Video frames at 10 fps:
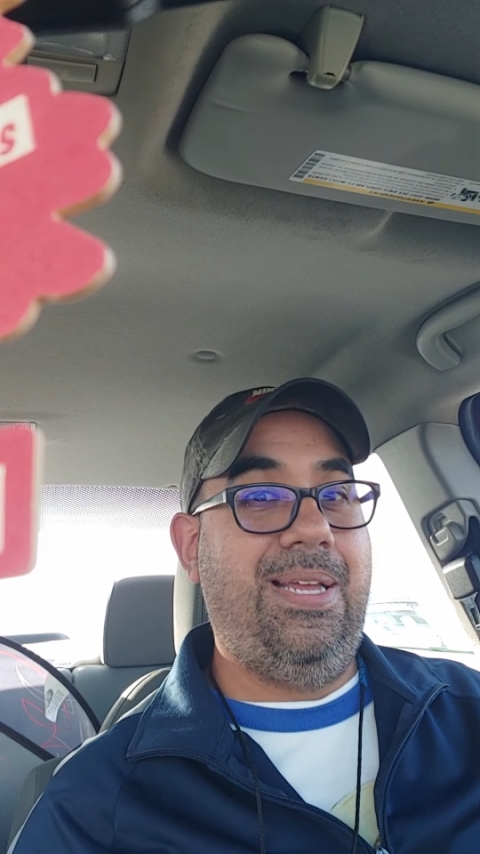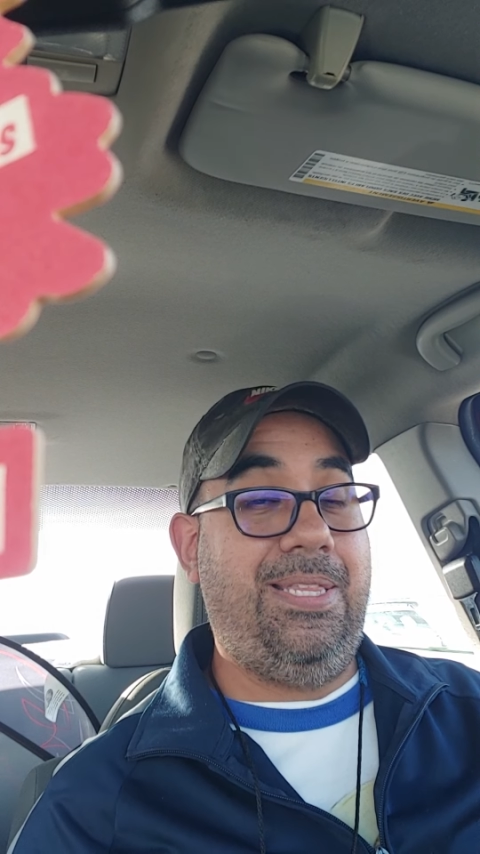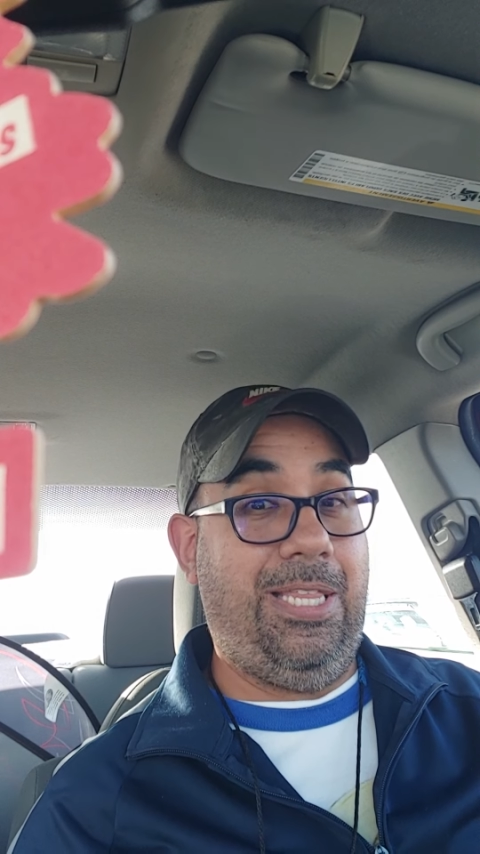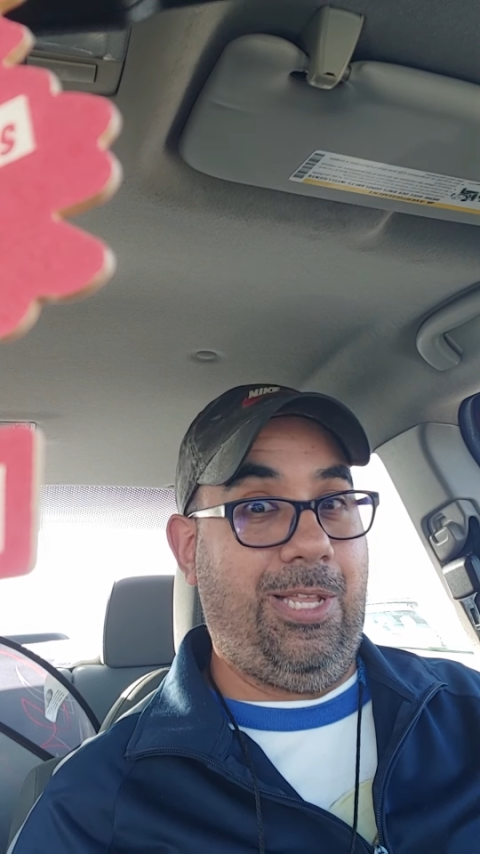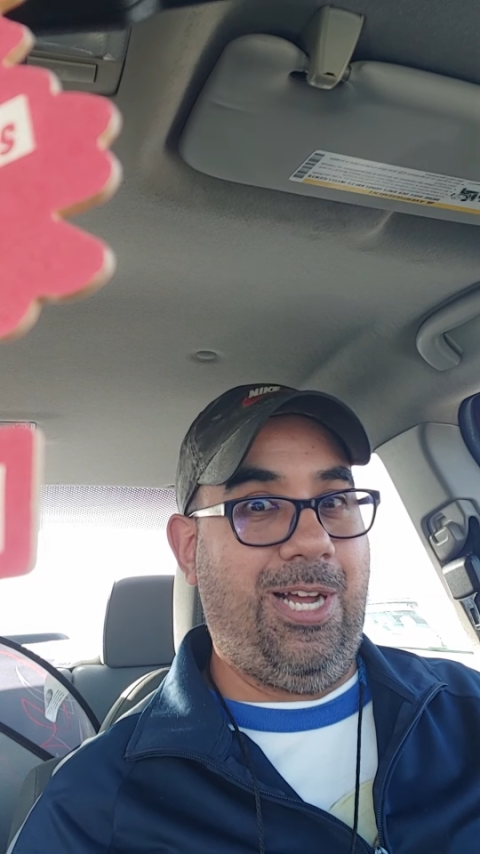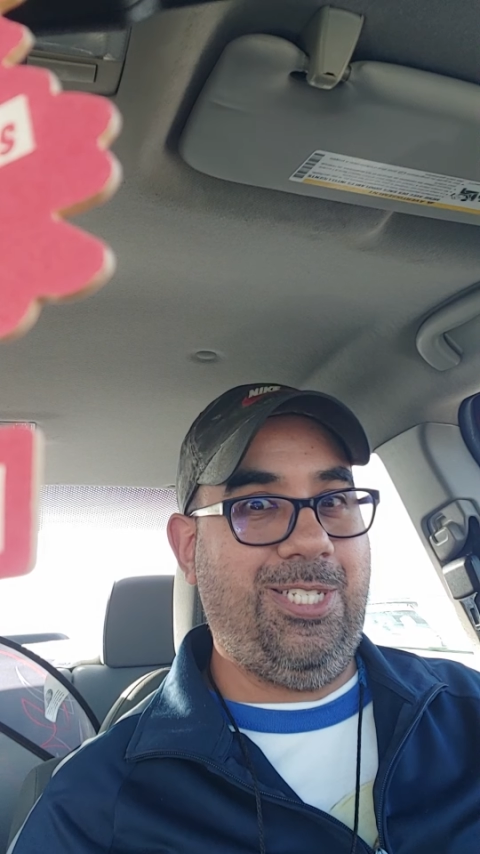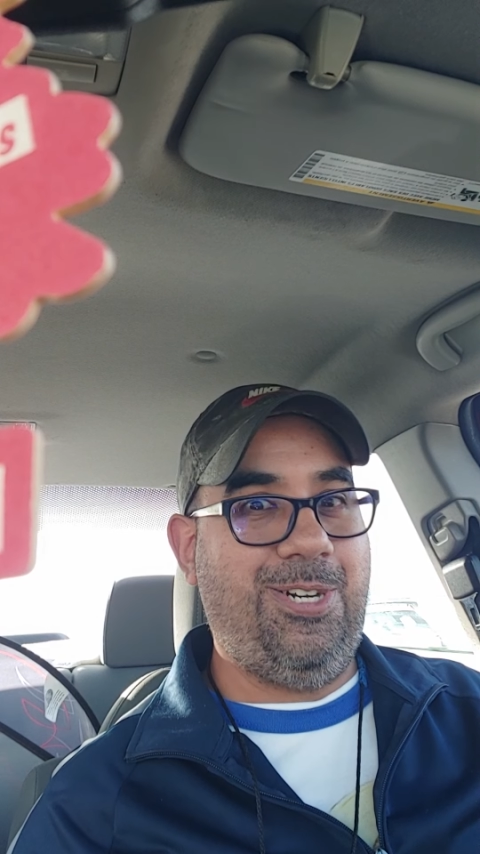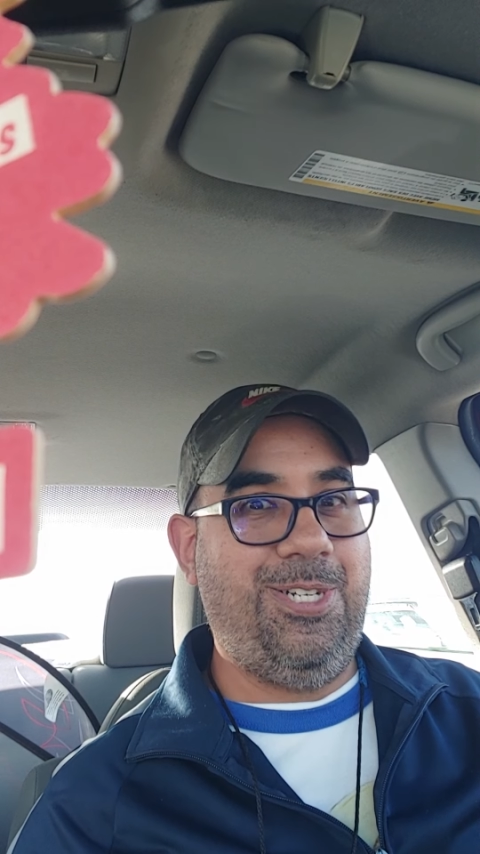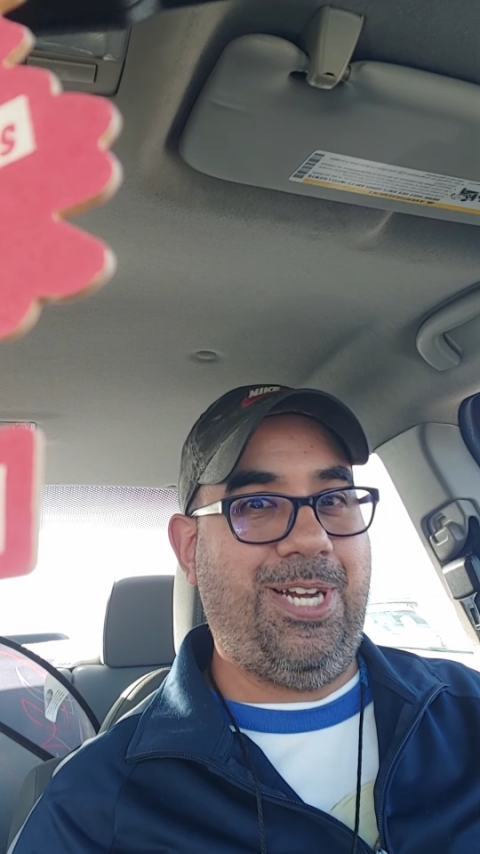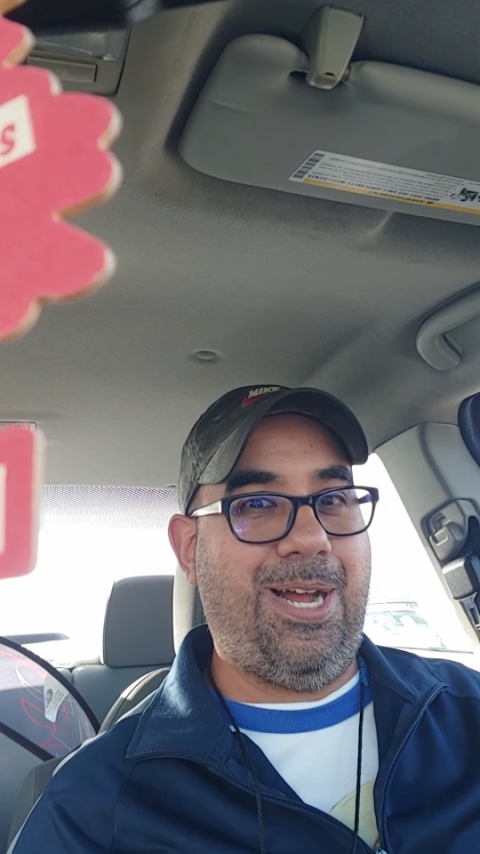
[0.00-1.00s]
and they lost
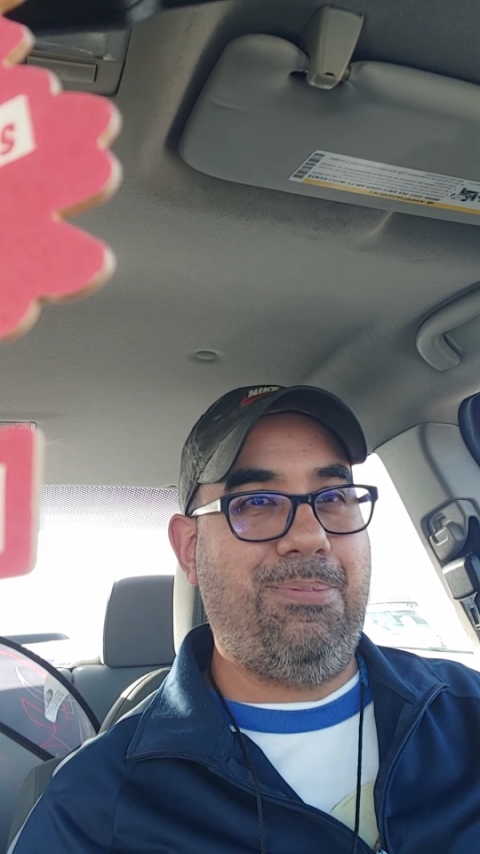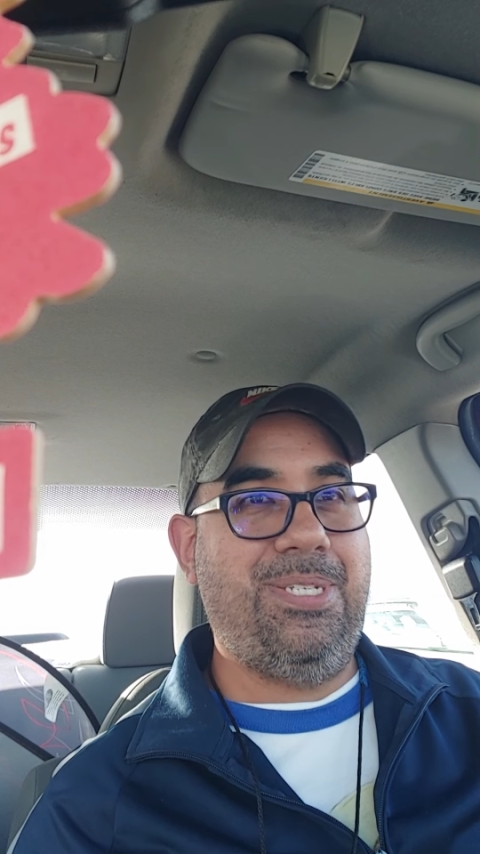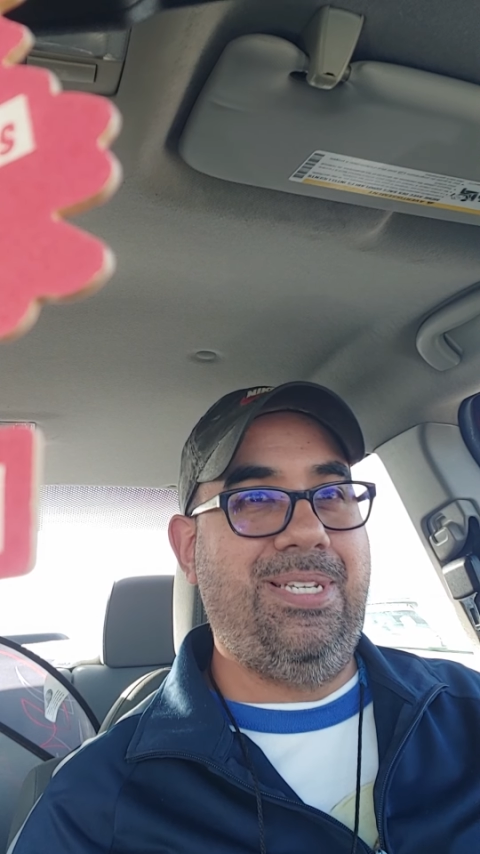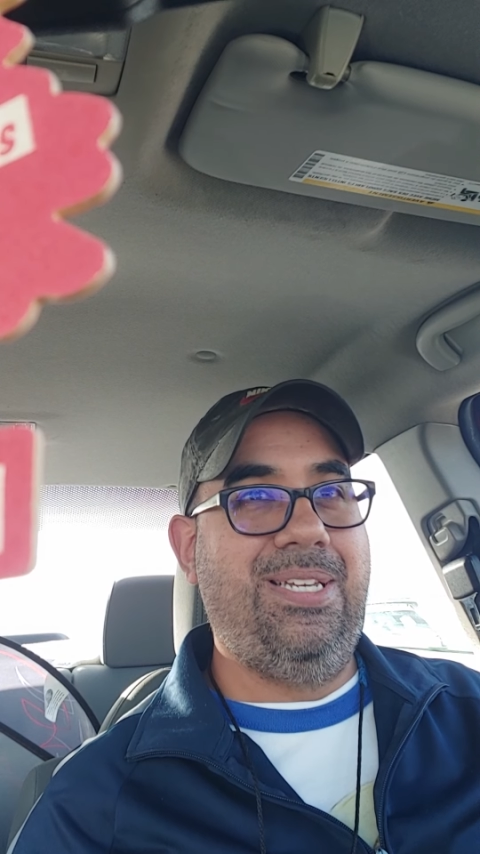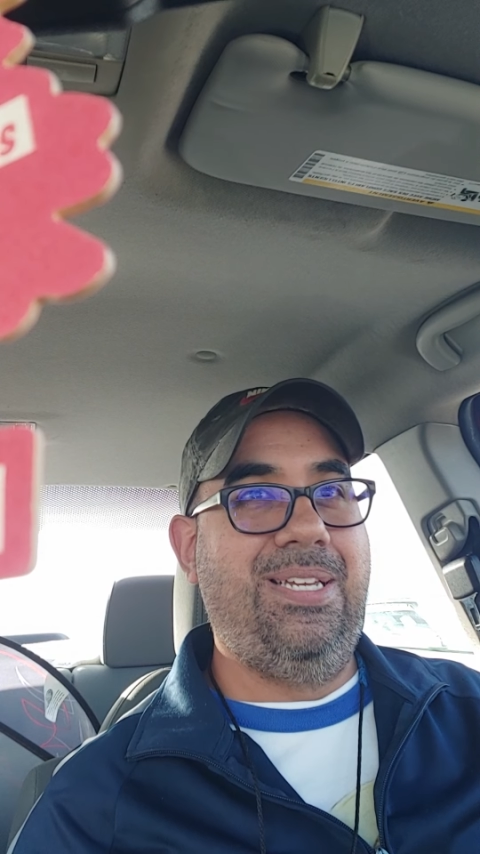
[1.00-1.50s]
their jobs.